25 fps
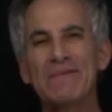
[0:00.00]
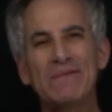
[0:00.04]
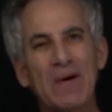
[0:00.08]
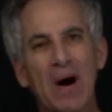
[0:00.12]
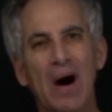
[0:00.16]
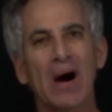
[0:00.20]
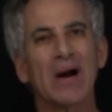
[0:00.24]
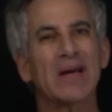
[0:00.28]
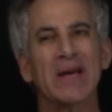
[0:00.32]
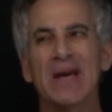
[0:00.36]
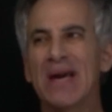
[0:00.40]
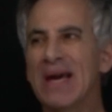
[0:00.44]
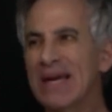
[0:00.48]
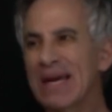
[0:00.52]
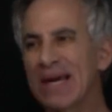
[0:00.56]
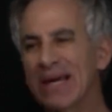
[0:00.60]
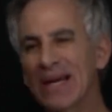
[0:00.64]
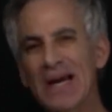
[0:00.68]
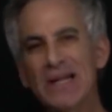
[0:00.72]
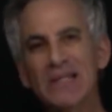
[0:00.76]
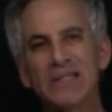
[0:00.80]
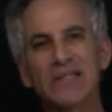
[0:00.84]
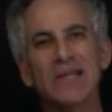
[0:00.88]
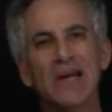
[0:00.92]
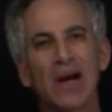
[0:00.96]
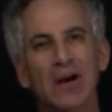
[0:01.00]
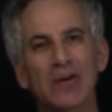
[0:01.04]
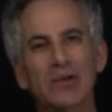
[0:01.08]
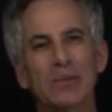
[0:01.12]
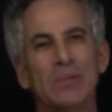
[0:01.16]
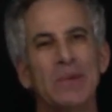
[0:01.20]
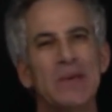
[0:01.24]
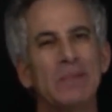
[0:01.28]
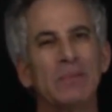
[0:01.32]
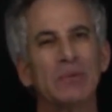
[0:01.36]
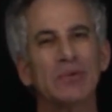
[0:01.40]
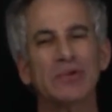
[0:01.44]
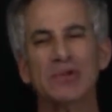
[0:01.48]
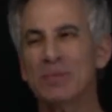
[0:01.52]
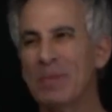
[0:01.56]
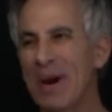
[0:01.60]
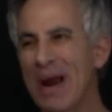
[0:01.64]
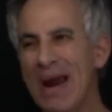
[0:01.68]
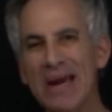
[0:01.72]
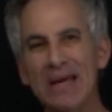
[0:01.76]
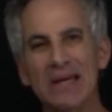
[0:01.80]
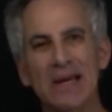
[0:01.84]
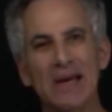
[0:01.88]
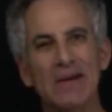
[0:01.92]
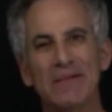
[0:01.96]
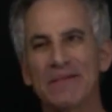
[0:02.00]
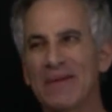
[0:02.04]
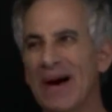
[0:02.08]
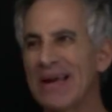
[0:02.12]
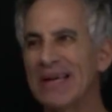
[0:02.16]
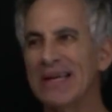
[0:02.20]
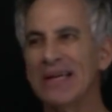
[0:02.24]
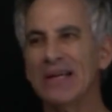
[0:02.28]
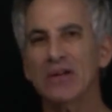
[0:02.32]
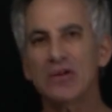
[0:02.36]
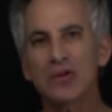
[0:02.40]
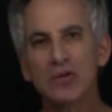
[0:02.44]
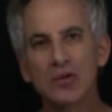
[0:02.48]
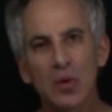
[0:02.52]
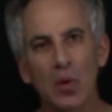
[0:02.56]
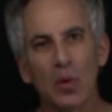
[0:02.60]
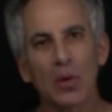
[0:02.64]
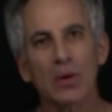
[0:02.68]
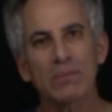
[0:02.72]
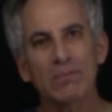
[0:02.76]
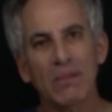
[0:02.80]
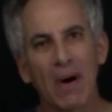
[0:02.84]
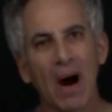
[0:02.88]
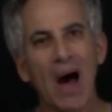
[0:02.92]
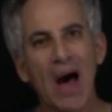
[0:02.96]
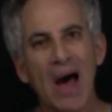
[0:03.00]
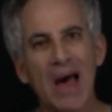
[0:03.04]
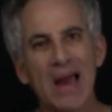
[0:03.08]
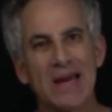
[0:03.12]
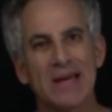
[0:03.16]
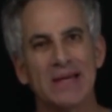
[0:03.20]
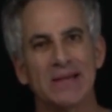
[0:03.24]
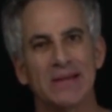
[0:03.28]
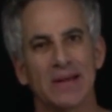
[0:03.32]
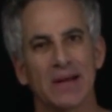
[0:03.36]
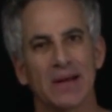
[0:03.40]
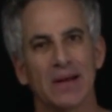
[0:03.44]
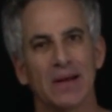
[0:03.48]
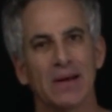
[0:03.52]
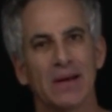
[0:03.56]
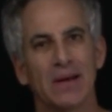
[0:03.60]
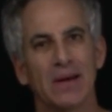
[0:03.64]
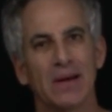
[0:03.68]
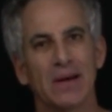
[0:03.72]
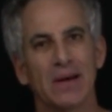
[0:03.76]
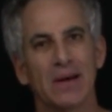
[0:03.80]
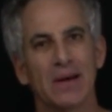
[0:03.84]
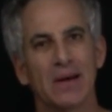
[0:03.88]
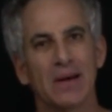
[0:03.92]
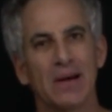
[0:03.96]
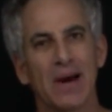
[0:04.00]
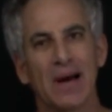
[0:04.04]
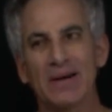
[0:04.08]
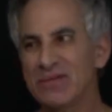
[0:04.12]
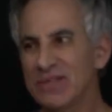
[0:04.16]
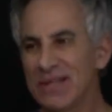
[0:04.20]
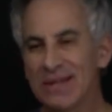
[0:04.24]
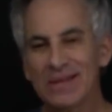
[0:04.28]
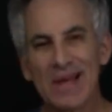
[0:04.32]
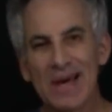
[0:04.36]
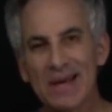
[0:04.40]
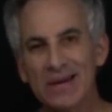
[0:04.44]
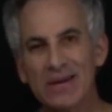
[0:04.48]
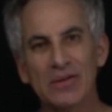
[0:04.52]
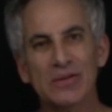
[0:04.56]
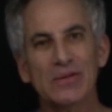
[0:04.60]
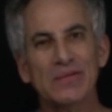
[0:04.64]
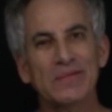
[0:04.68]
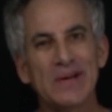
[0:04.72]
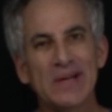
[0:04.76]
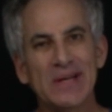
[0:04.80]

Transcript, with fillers: fuck can I see other people's pain if I ignore mine? I've said that in other